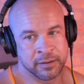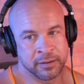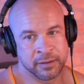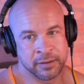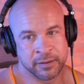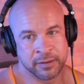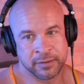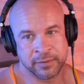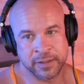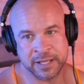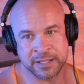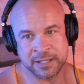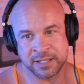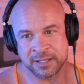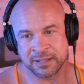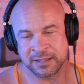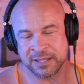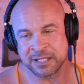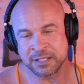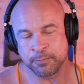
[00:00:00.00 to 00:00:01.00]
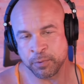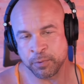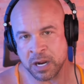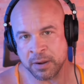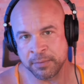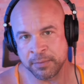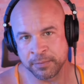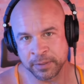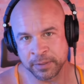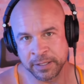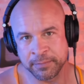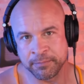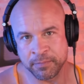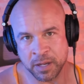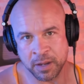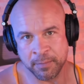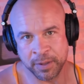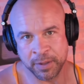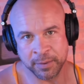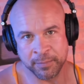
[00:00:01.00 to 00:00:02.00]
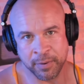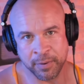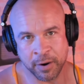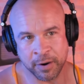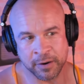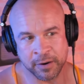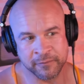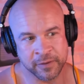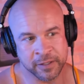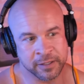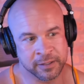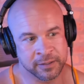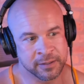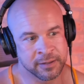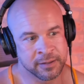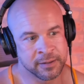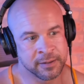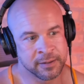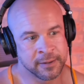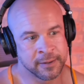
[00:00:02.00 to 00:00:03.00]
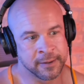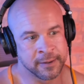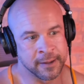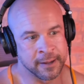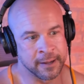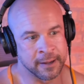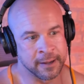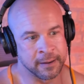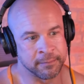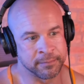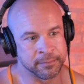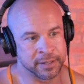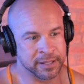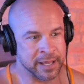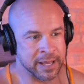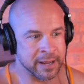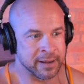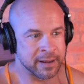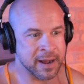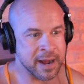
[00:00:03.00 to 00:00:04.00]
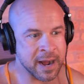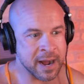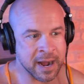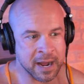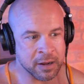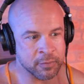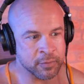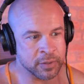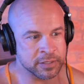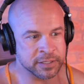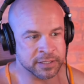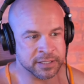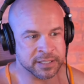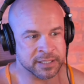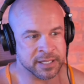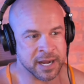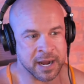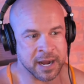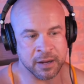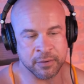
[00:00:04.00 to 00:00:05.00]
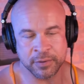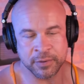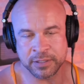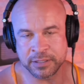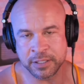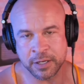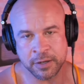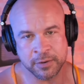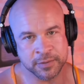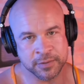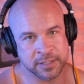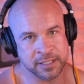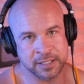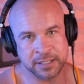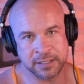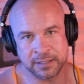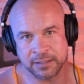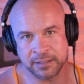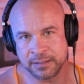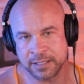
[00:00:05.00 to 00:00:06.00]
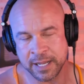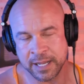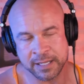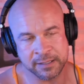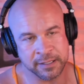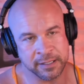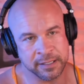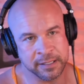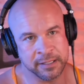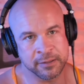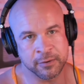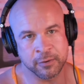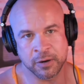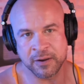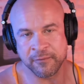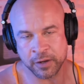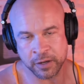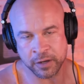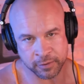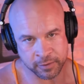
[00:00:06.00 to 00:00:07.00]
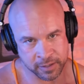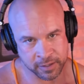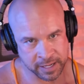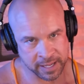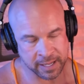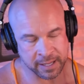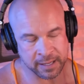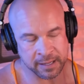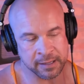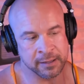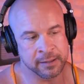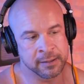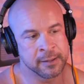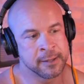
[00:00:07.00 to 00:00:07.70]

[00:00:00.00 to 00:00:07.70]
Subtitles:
That's probably a big part of it. But yeah, I would dose it daily or every other day.